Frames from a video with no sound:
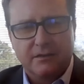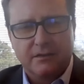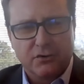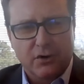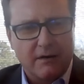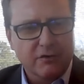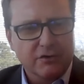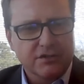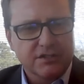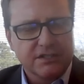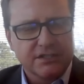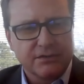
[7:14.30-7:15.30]

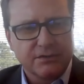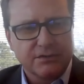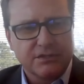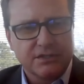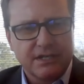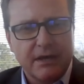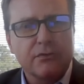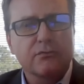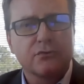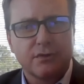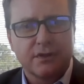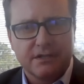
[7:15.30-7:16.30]
drivers to get
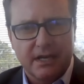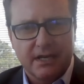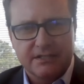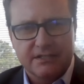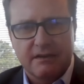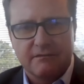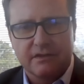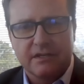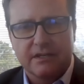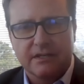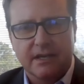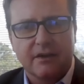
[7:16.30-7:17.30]
through the day
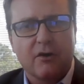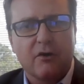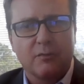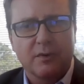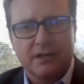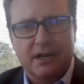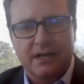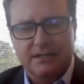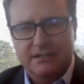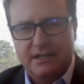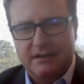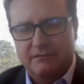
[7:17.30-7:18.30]
safely and get home at
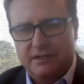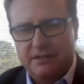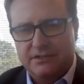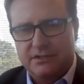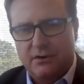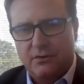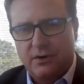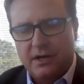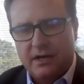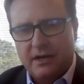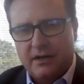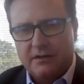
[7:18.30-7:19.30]
night safely. So
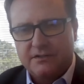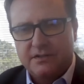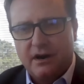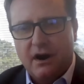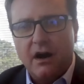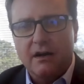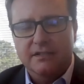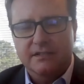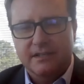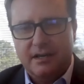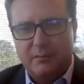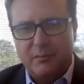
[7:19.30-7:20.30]
to
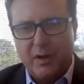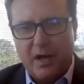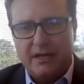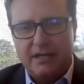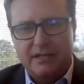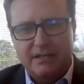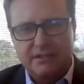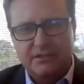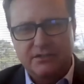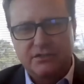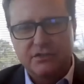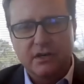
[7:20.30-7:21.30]
us, embedded
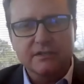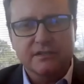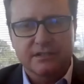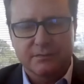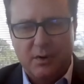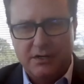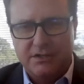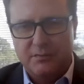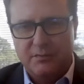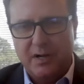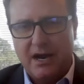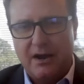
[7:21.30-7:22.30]
is just as much
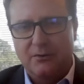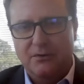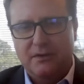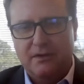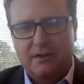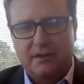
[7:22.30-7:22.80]
about